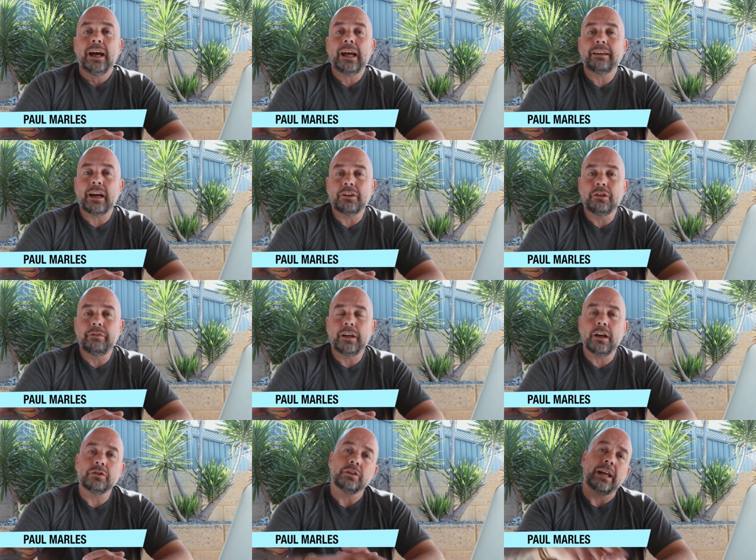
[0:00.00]
and I do
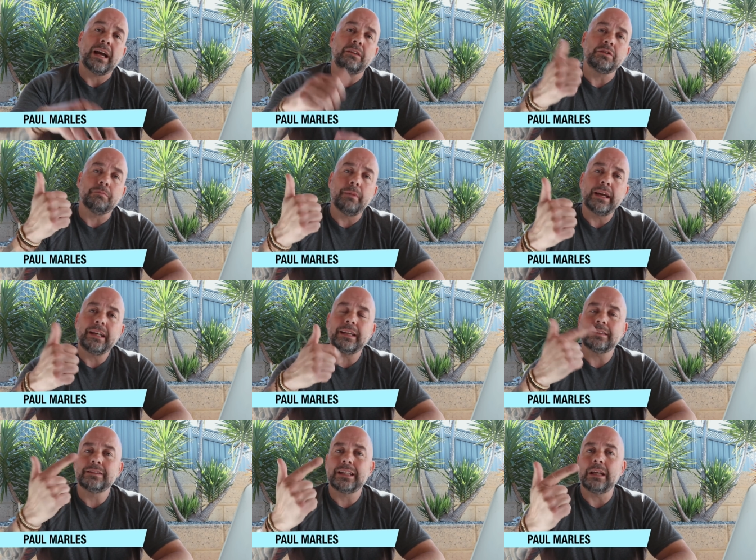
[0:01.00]
videos on how to make
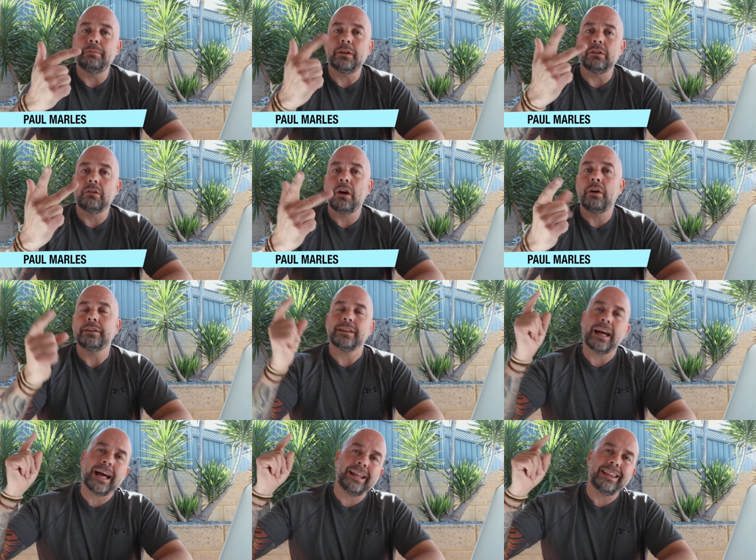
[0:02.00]
it, keep it and grow it
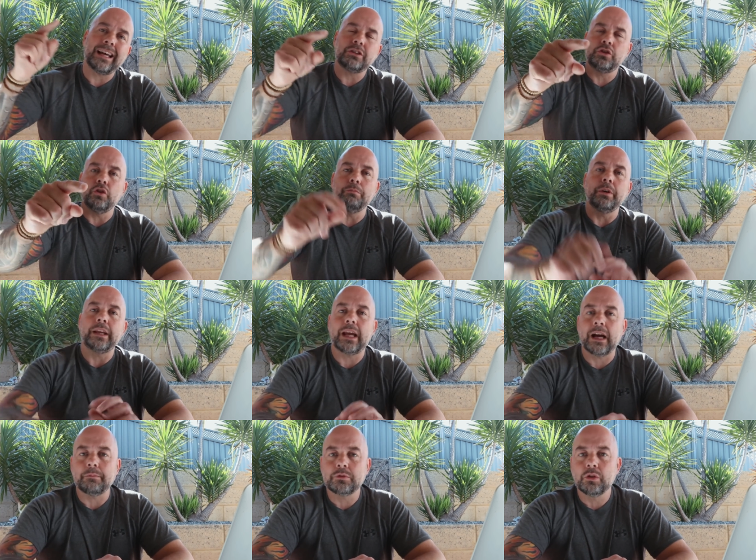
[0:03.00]
and that's your money
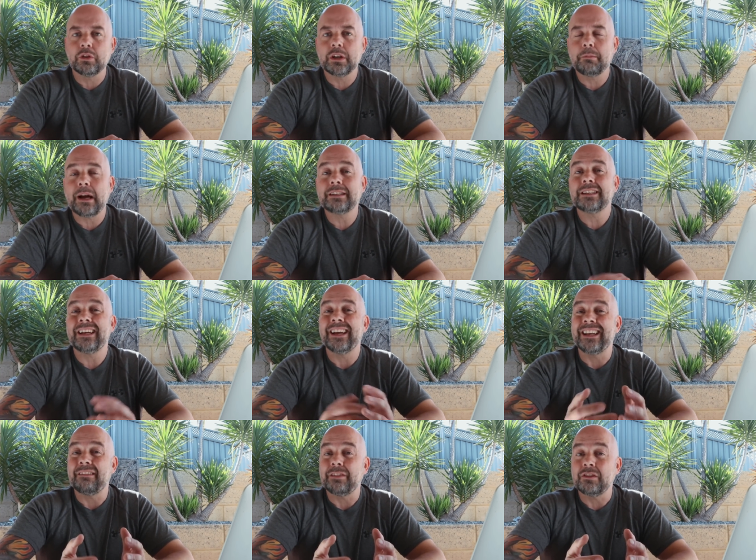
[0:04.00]
I'm talking about
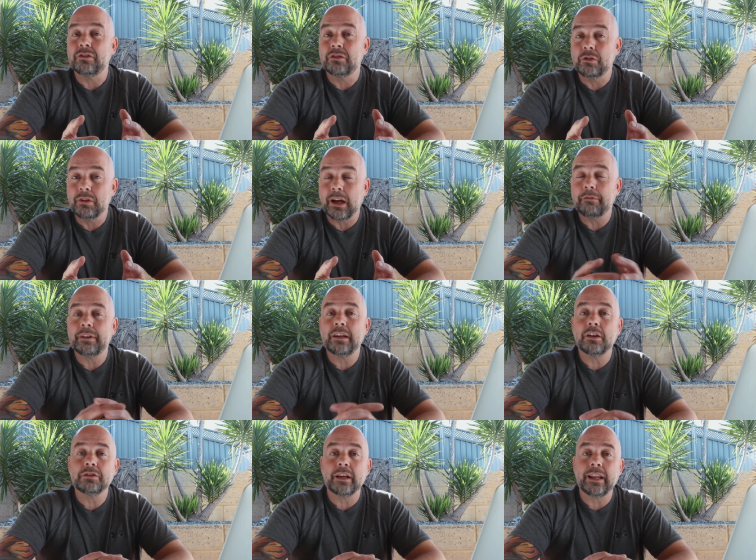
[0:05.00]
and if you do like
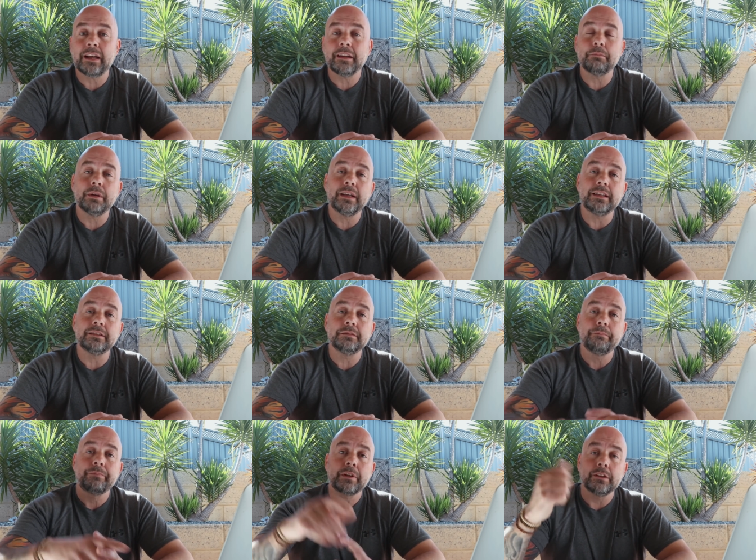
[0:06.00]
videos like that then
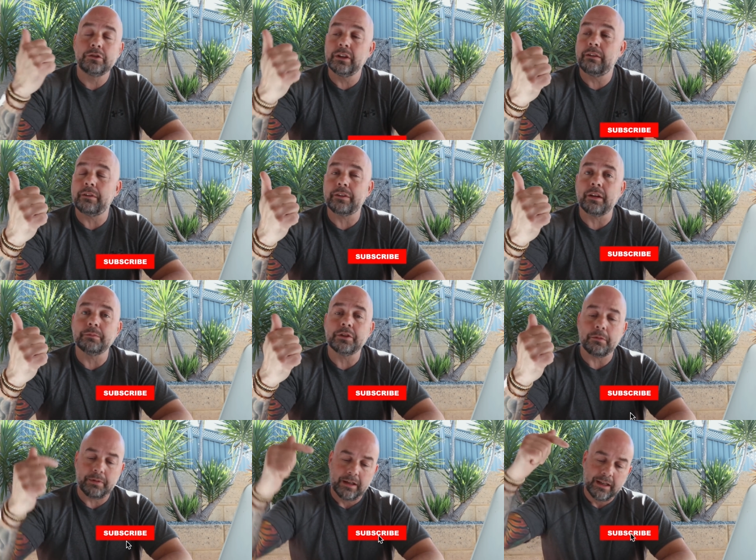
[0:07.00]
please do give it a thumbs
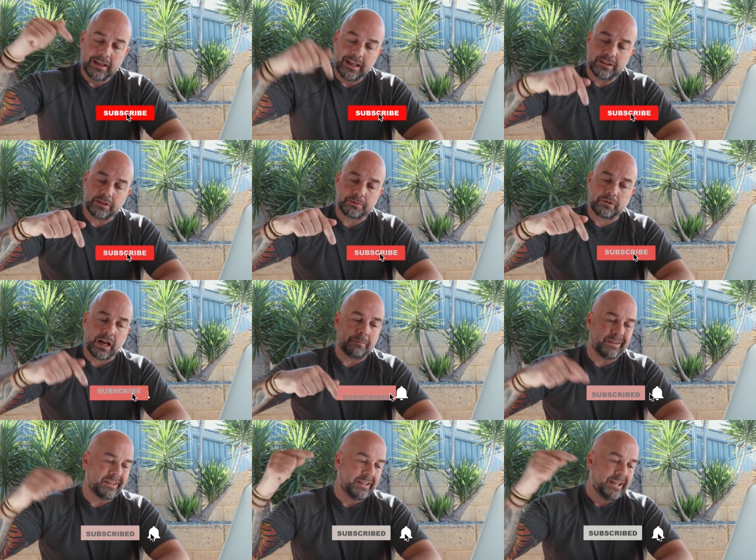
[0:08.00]
up, hit the subscribe
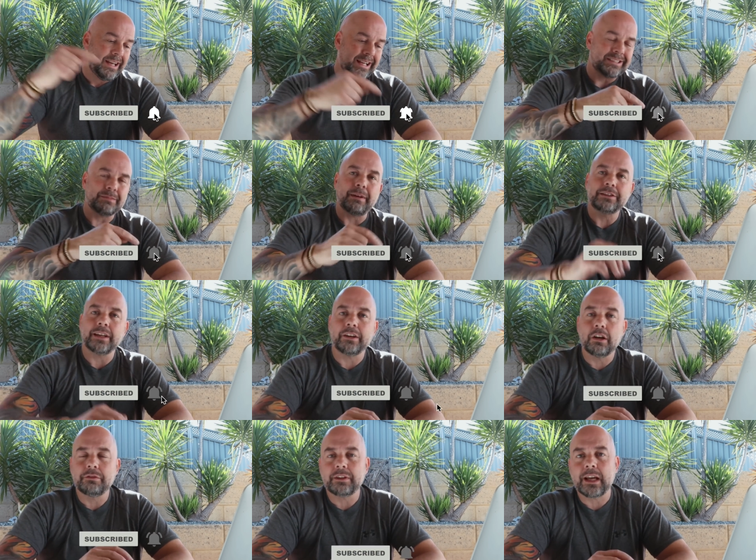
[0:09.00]
button and smash that
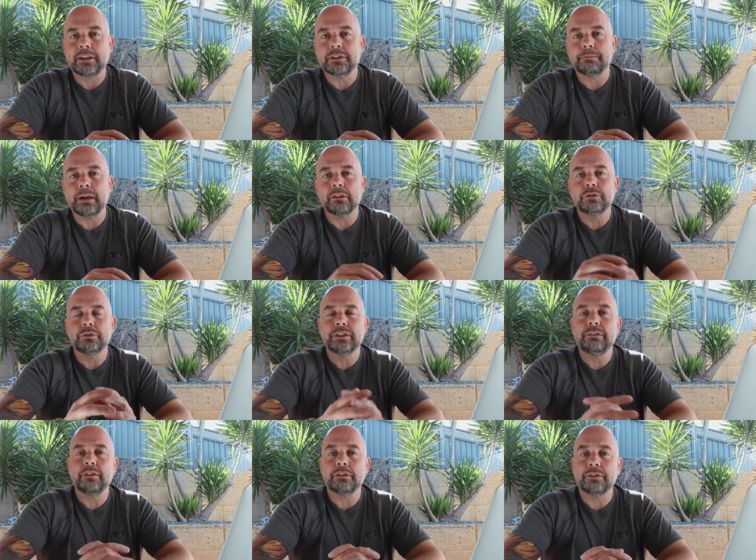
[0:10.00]
notification bell to
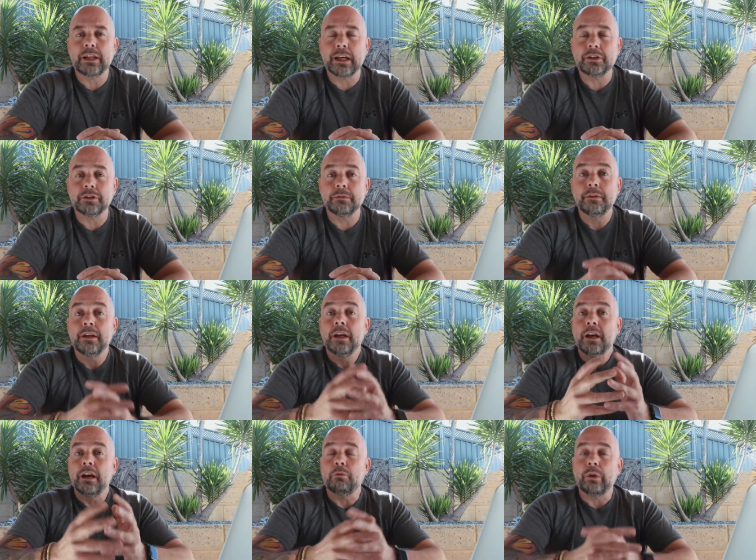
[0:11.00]
receive notification
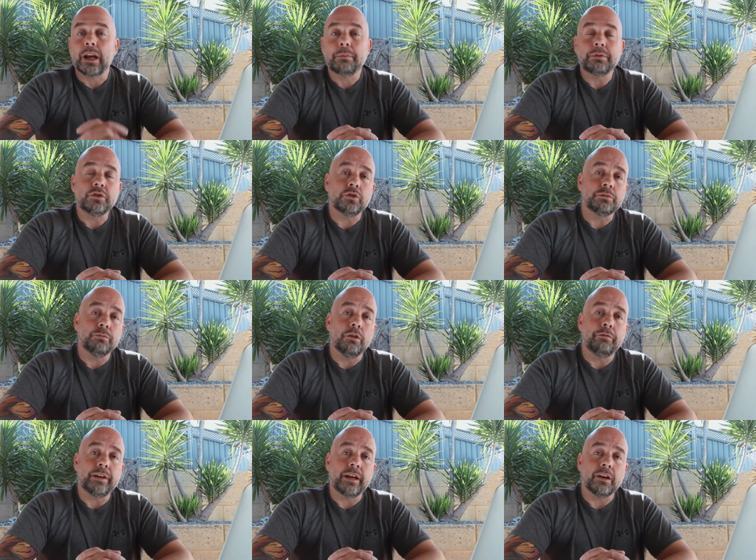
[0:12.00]
of when I produce
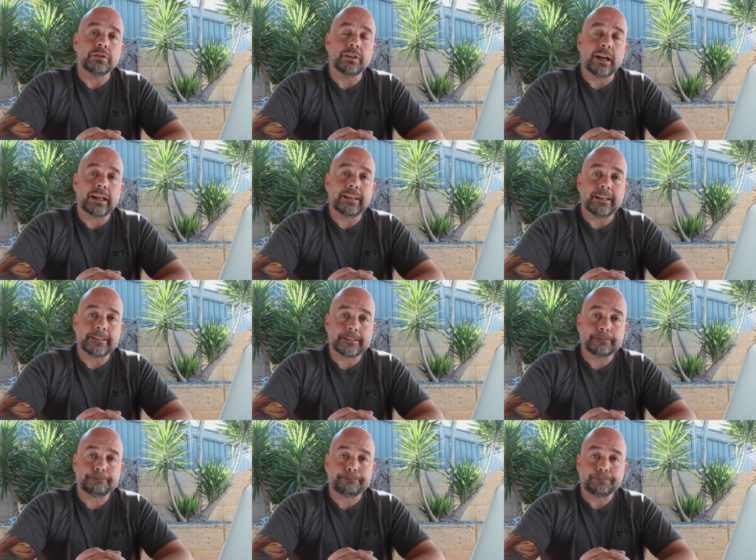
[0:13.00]
more videos like this.